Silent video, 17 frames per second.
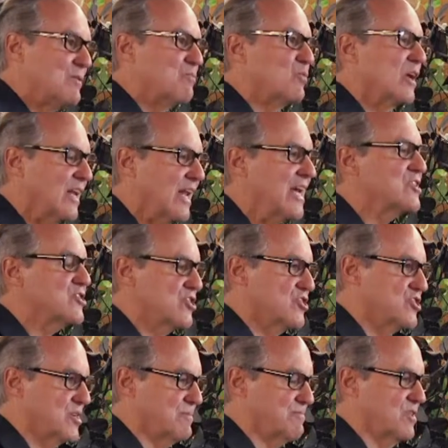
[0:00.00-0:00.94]

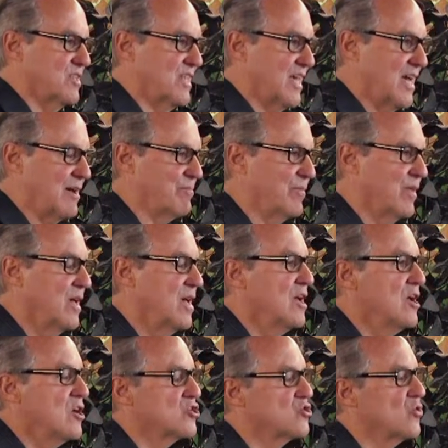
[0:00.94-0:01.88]
relationship to them.
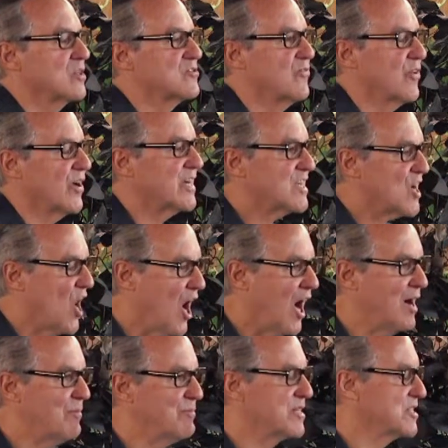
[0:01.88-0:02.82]
So it's very
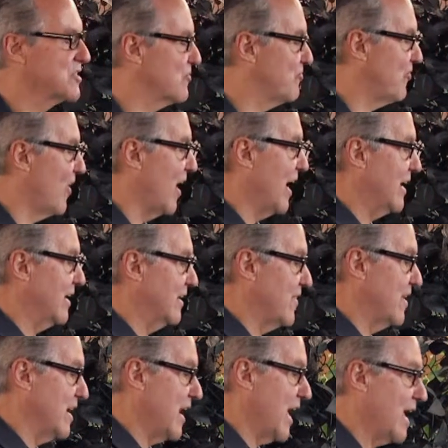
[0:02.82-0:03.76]
common to find the
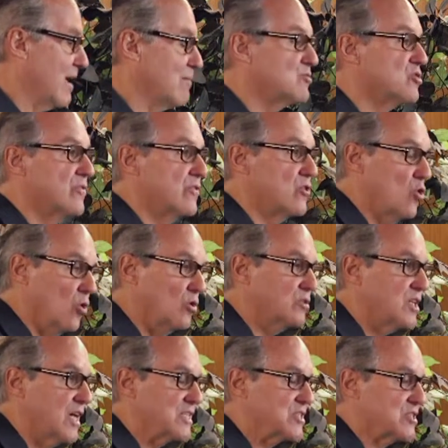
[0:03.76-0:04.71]
names in the Old
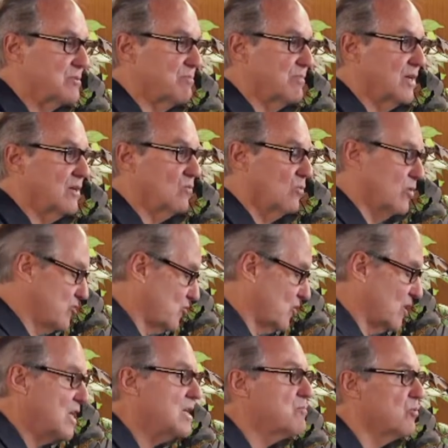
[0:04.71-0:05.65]
Testament, which are
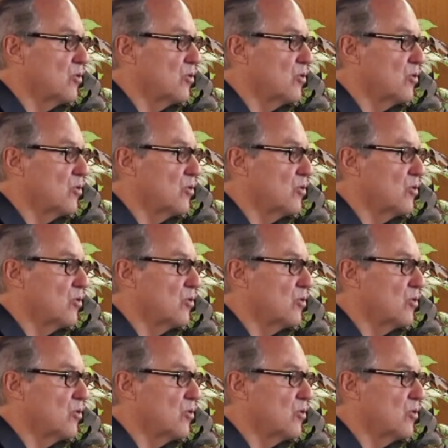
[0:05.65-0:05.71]
Hebrew